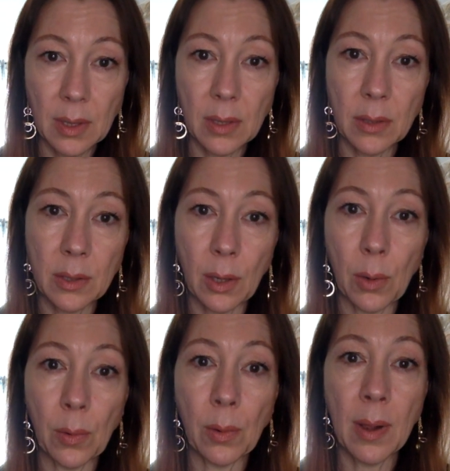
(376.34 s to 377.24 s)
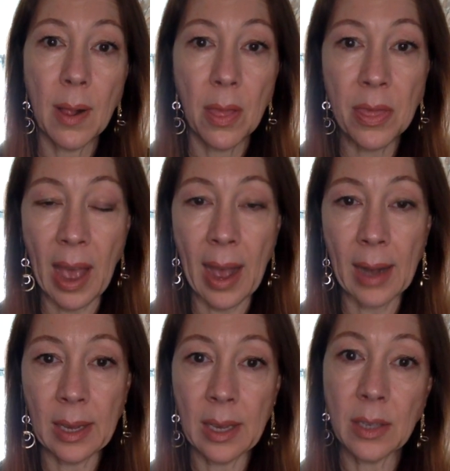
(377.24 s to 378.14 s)
So
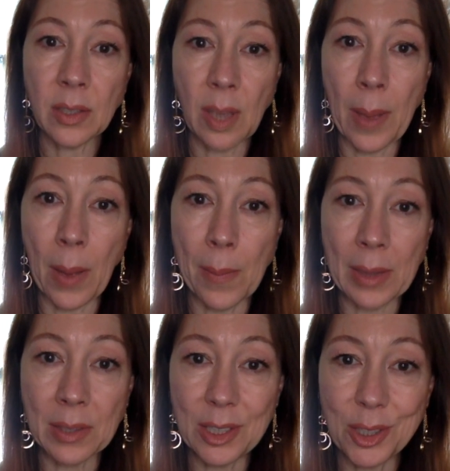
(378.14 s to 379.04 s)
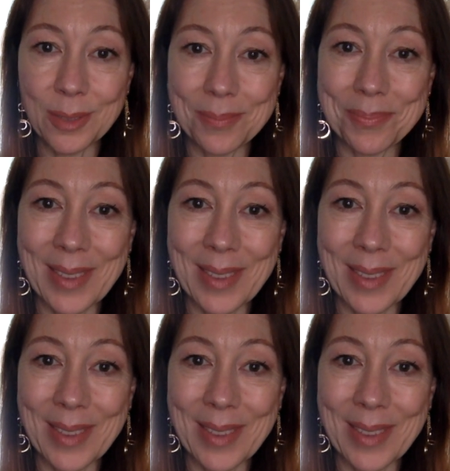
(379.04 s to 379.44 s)
that is about message.